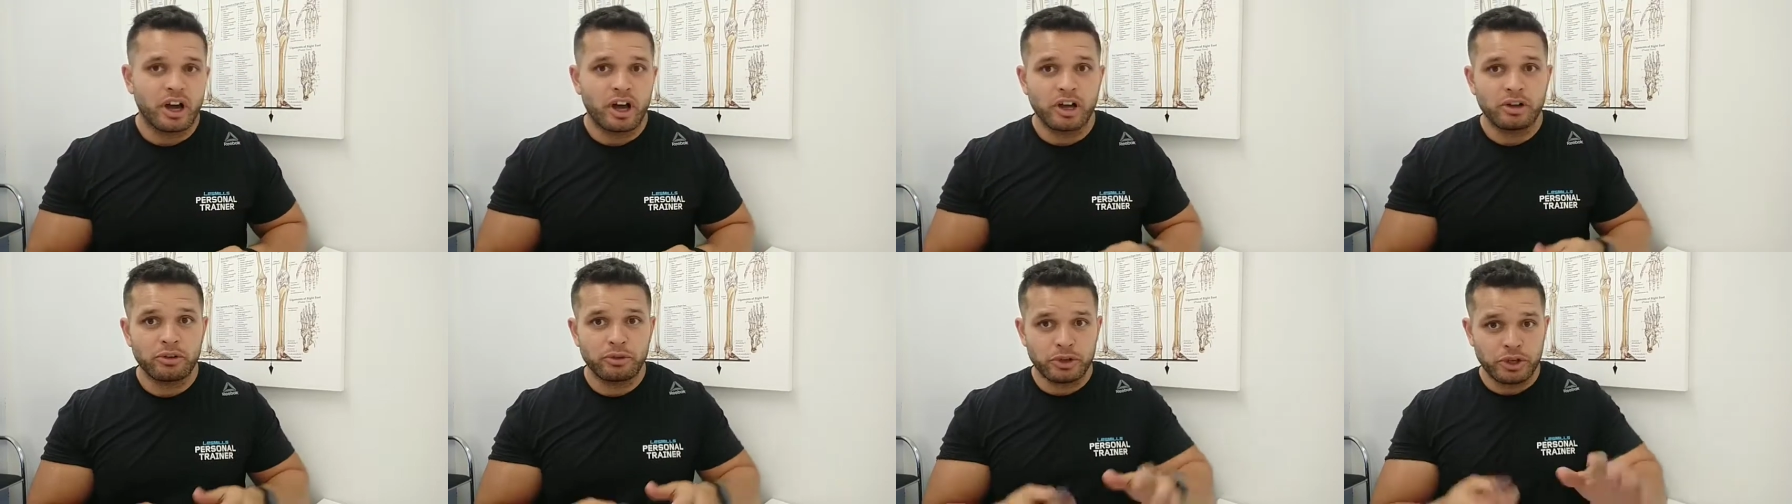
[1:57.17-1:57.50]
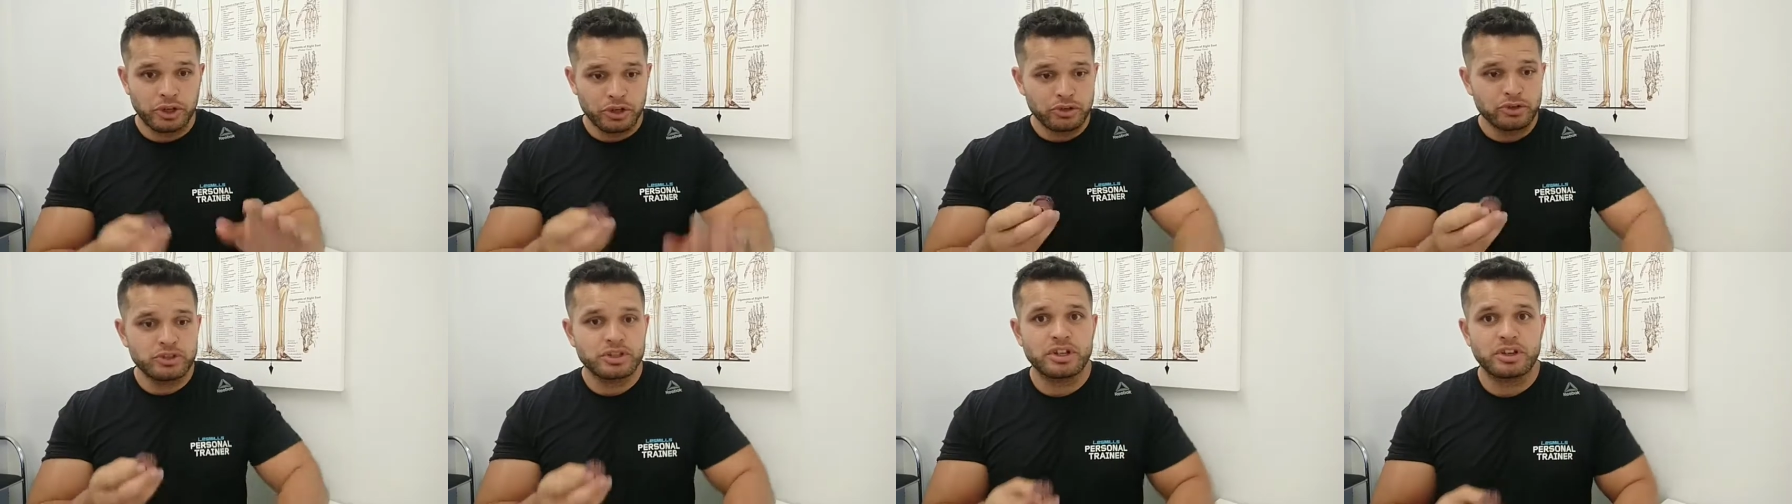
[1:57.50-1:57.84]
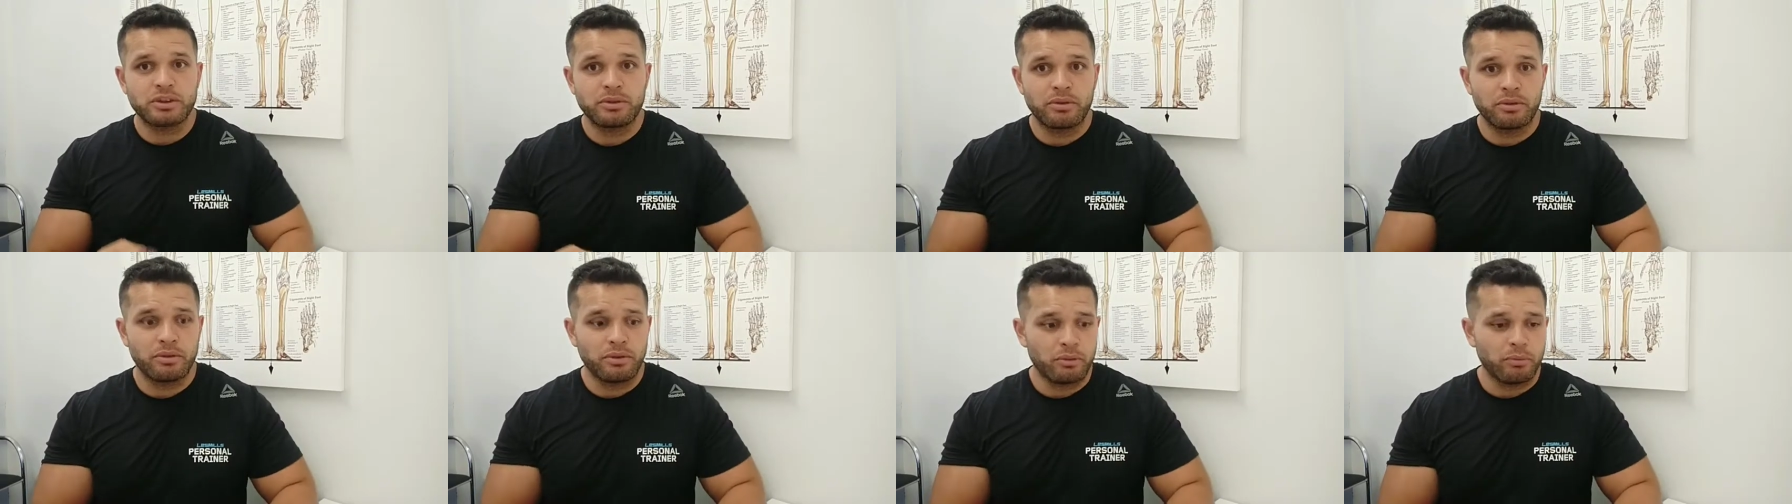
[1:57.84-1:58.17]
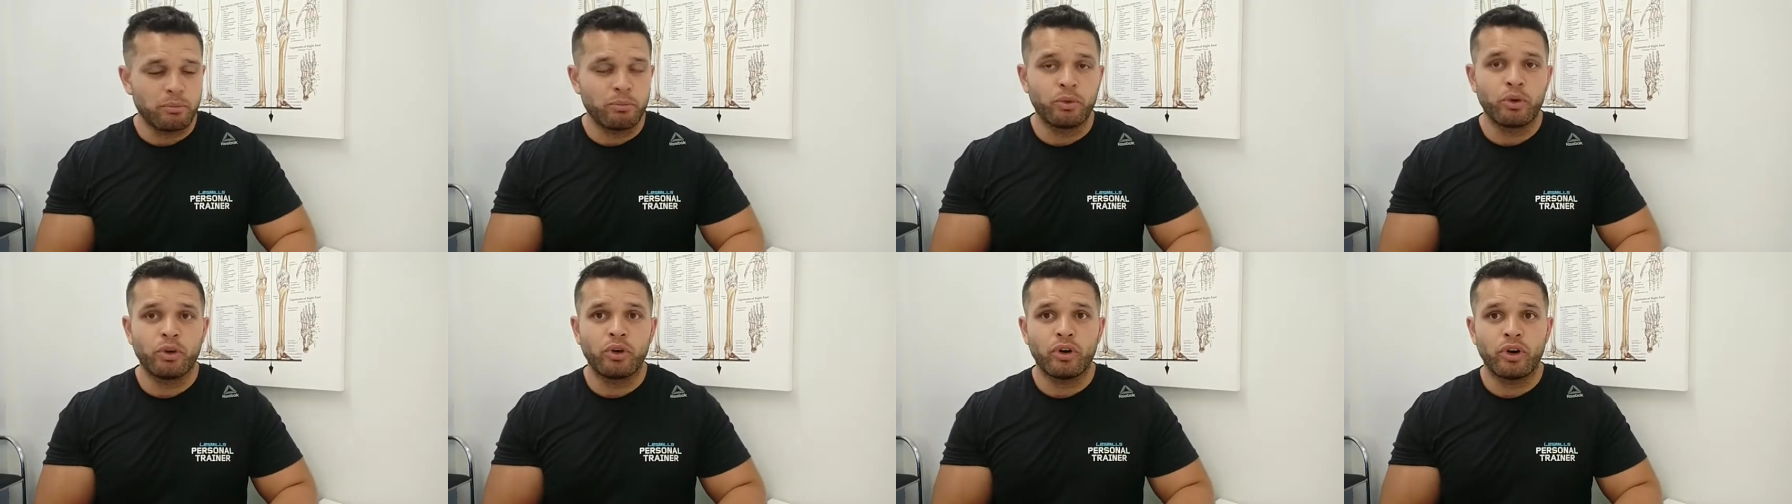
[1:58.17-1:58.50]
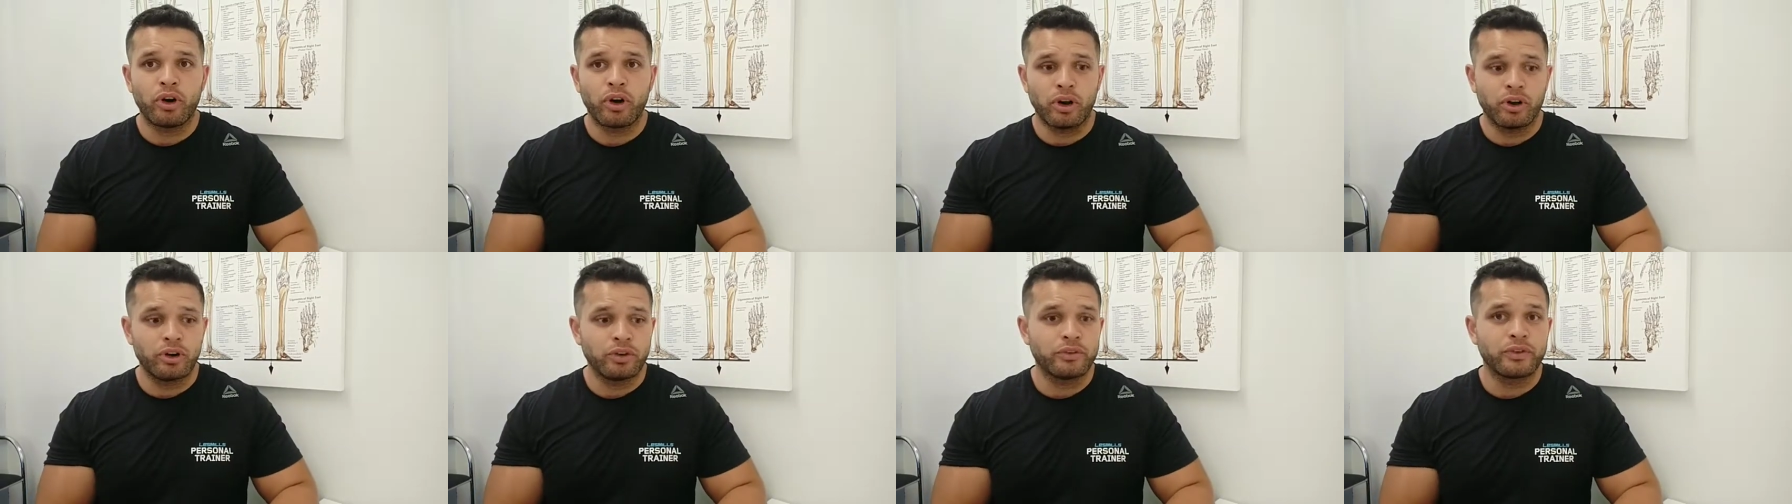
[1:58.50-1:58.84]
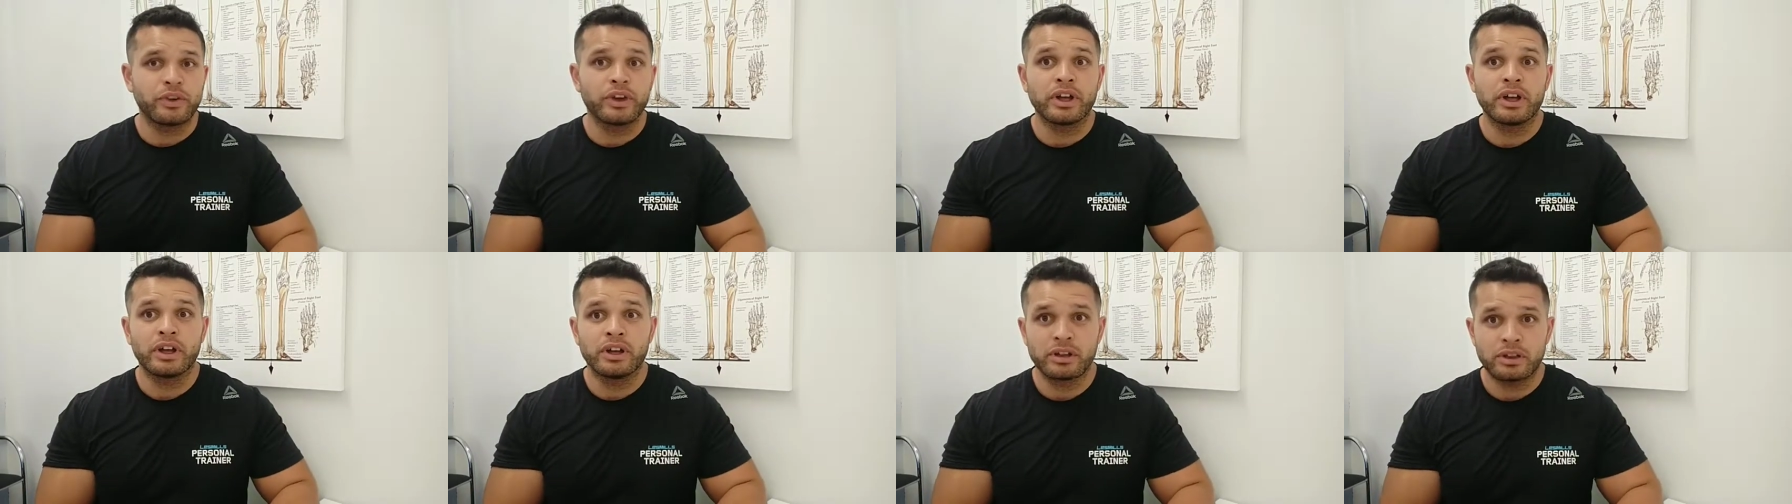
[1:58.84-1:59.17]
I would use it more
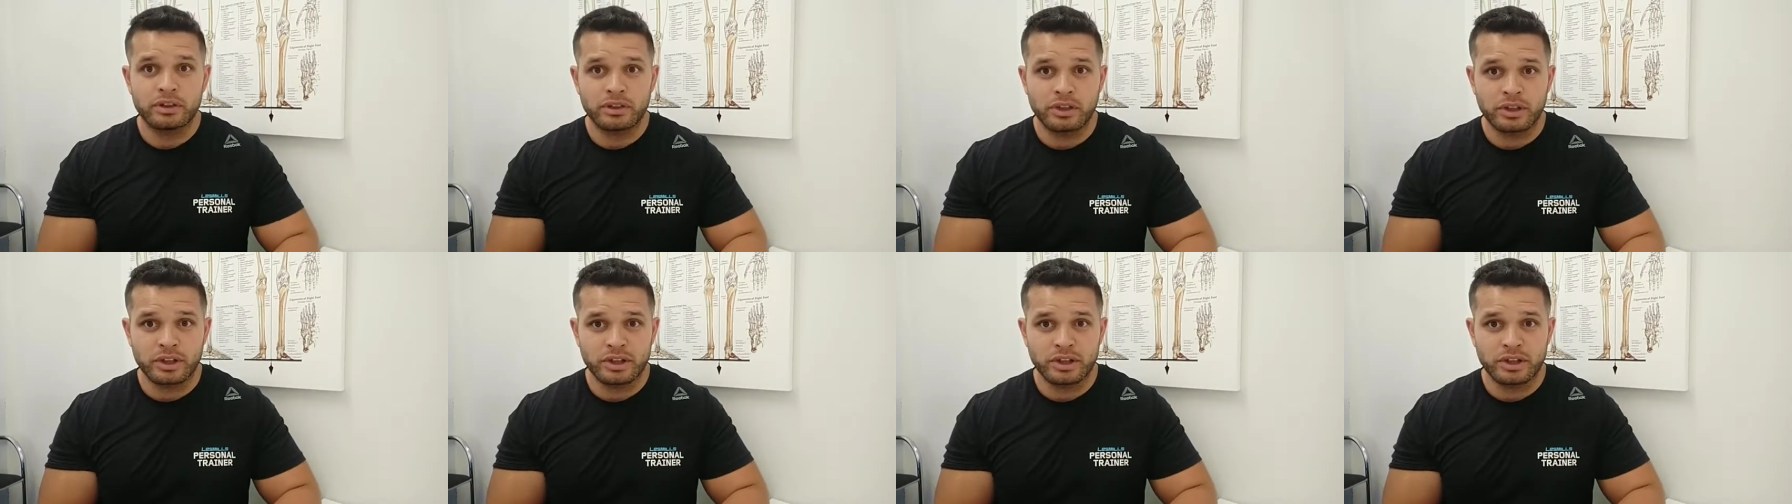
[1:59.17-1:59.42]
over